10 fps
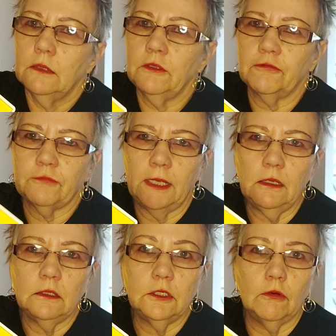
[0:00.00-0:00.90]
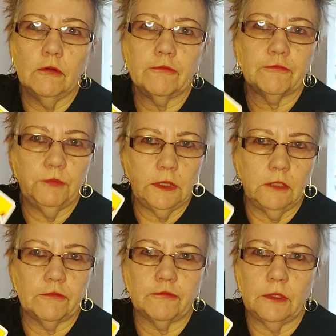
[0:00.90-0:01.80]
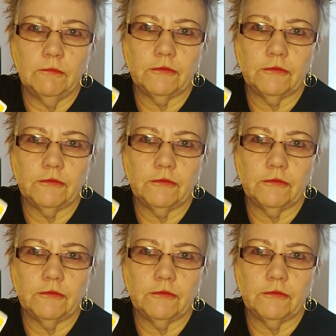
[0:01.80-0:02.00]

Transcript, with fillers: They stay on course because of some